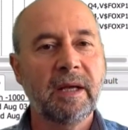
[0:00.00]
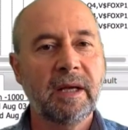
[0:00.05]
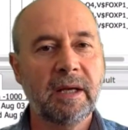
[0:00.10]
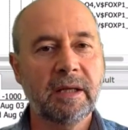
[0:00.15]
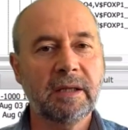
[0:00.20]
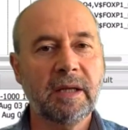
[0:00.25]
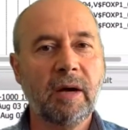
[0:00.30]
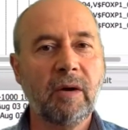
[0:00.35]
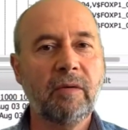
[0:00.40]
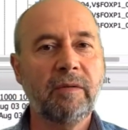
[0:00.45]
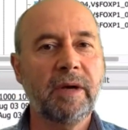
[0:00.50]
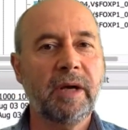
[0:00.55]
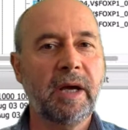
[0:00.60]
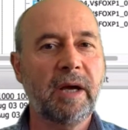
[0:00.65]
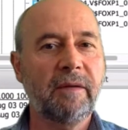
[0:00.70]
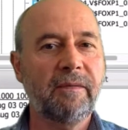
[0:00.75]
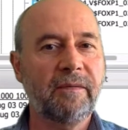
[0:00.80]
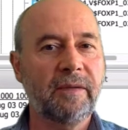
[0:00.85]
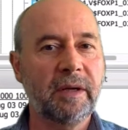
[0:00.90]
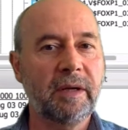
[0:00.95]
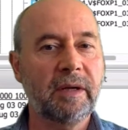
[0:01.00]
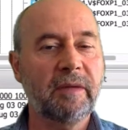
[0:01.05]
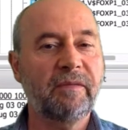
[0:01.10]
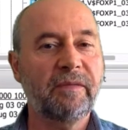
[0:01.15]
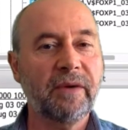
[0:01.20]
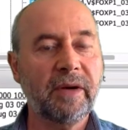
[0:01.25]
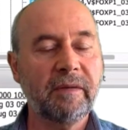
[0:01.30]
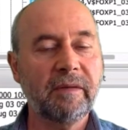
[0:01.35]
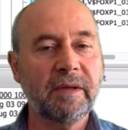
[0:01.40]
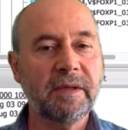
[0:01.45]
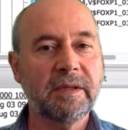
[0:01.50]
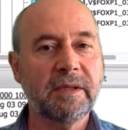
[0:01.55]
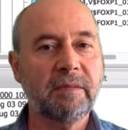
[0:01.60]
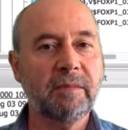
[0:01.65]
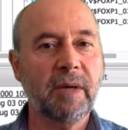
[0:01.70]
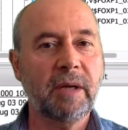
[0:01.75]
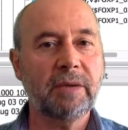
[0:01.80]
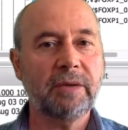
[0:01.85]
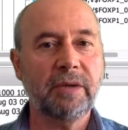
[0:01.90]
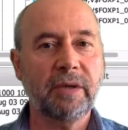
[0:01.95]
And now we have a frequency
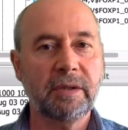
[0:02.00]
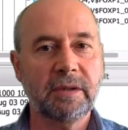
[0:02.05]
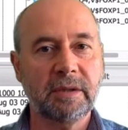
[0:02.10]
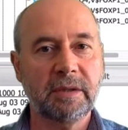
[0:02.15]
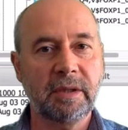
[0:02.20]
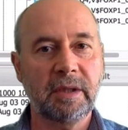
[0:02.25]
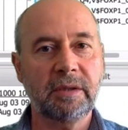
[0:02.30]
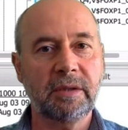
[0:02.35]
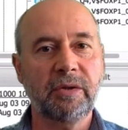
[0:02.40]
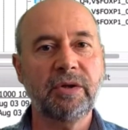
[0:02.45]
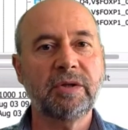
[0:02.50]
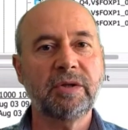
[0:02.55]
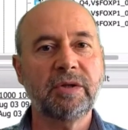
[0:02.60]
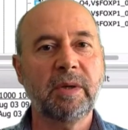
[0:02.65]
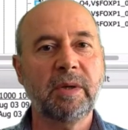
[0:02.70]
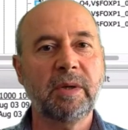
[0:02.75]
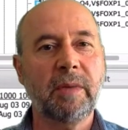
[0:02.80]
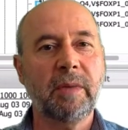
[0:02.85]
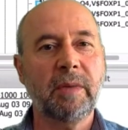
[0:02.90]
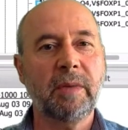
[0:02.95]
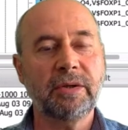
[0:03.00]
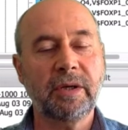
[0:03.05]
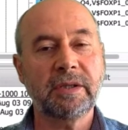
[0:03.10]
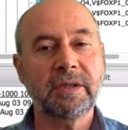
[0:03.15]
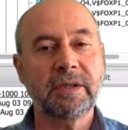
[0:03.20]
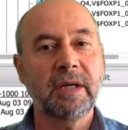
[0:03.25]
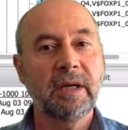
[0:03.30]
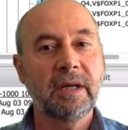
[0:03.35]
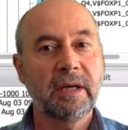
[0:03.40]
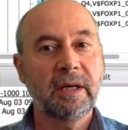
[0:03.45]
matrix, the enrichment matrix,